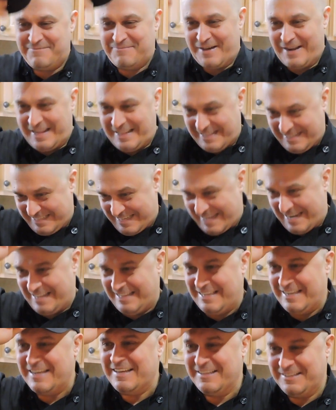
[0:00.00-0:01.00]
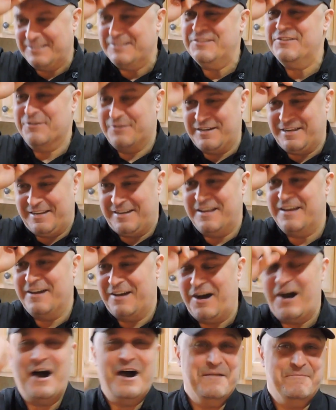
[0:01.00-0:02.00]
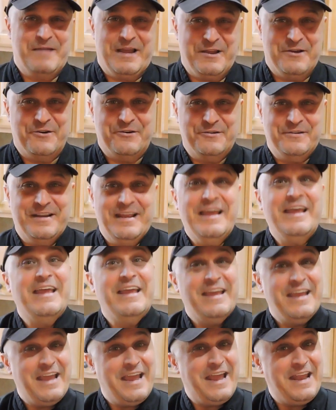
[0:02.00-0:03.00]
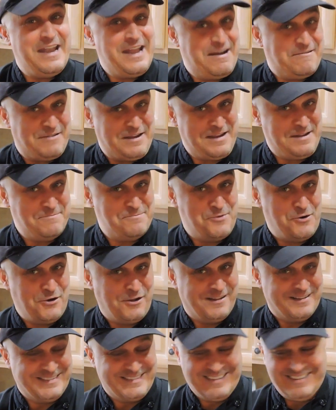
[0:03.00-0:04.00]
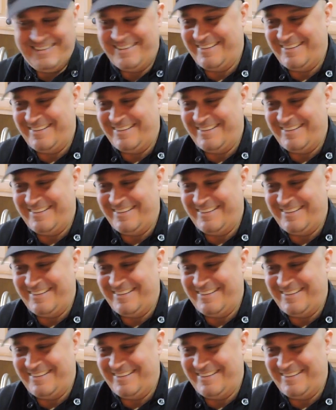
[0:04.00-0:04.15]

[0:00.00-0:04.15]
But I decided to do it on my own, and now I'm bald.